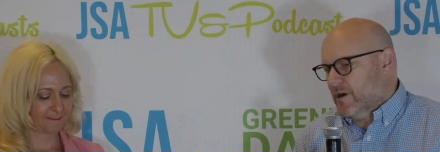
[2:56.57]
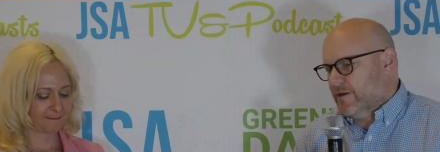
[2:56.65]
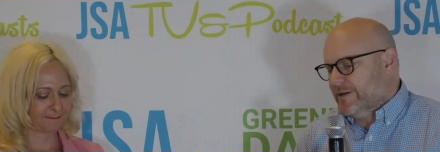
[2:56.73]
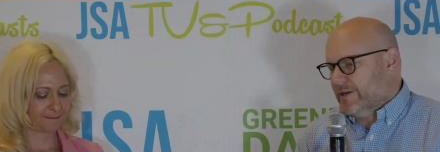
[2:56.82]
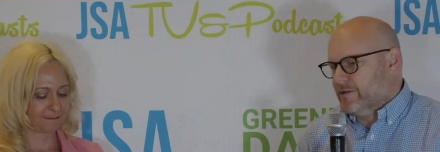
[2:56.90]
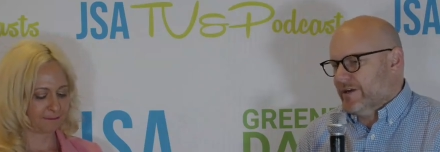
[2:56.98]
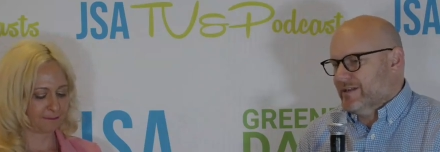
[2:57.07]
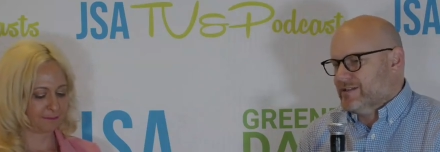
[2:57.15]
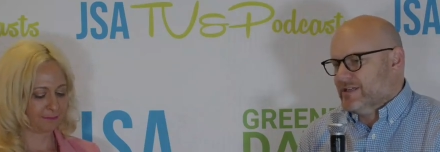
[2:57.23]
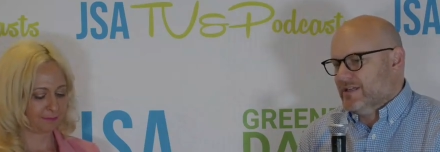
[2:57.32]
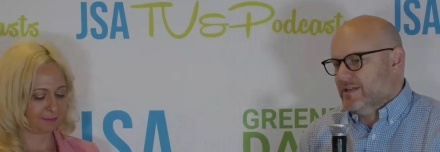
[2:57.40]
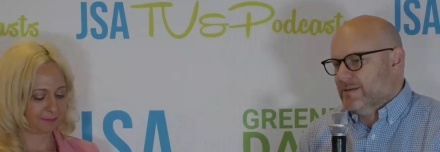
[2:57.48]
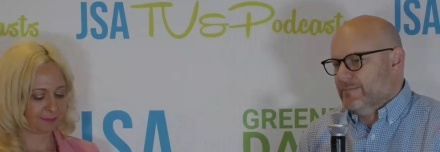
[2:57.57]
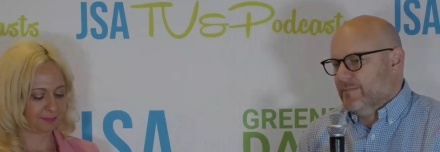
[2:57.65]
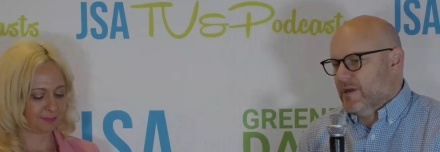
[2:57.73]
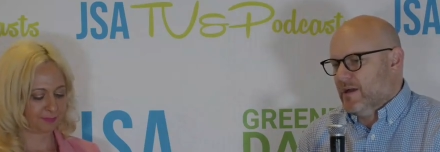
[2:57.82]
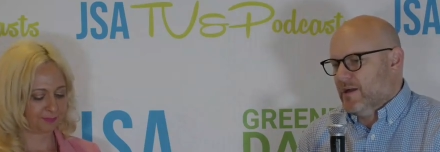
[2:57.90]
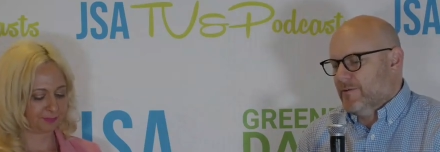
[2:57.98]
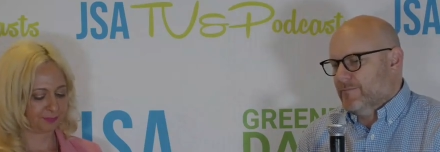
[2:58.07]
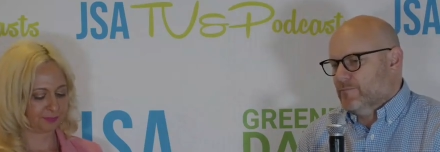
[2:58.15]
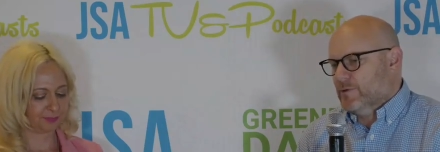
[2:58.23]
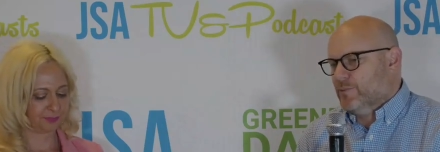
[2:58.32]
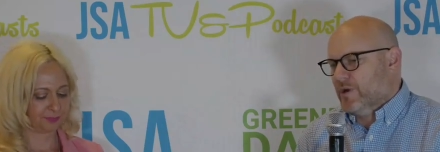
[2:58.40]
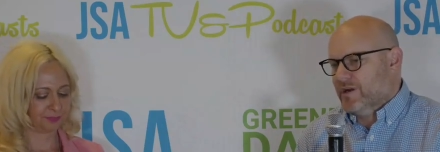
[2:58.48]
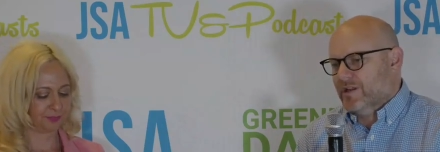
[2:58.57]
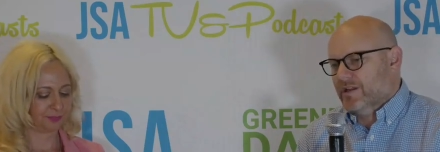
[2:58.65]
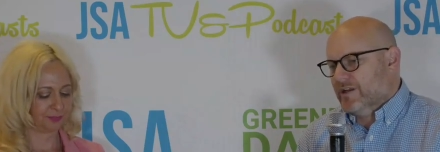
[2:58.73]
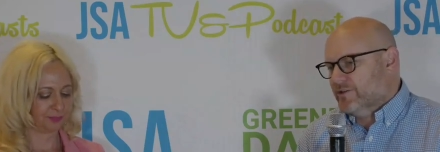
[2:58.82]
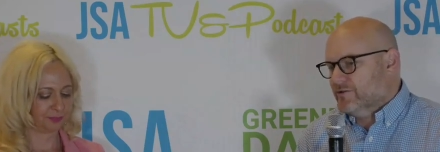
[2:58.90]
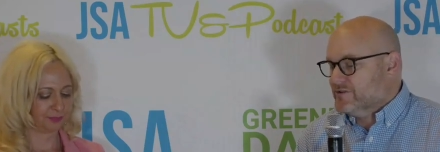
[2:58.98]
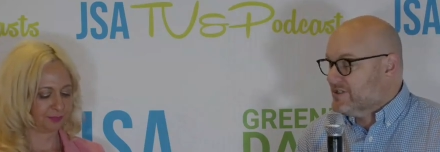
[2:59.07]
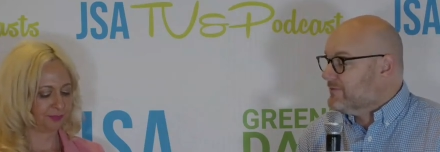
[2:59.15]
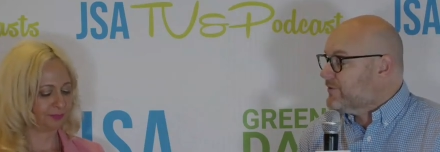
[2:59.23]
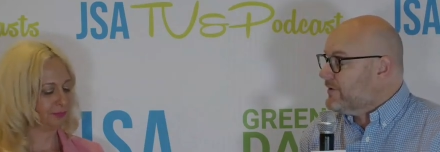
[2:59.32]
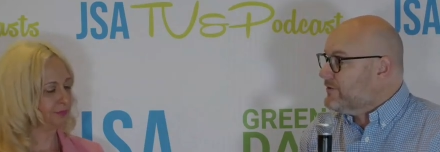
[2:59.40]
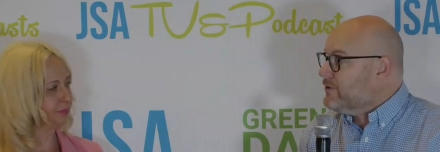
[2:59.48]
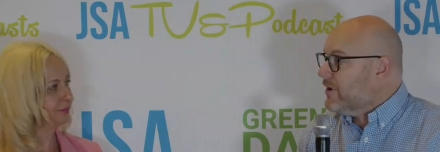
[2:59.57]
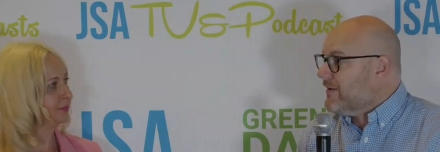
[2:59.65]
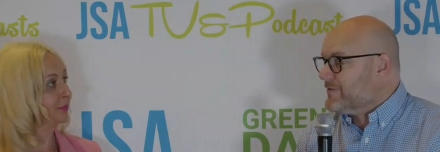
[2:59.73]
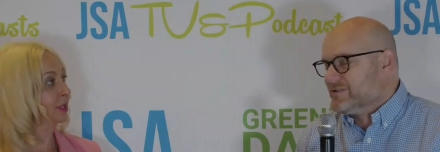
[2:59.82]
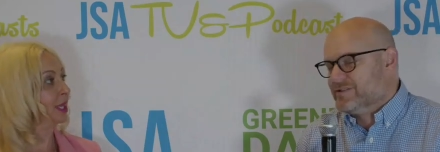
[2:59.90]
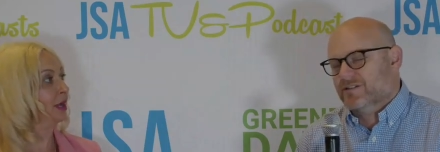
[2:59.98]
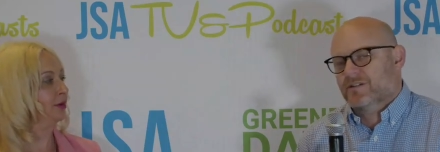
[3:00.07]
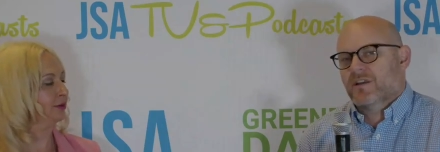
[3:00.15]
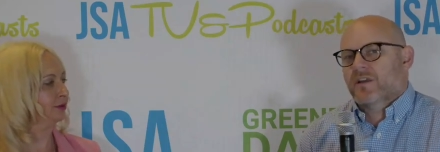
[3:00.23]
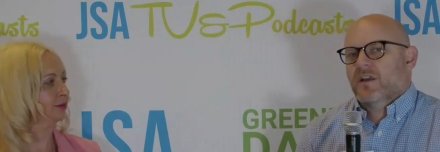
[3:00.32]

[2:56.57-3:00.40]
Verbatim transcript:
Speaker 1: already great team. Um, we brought in a new chief revenue officer.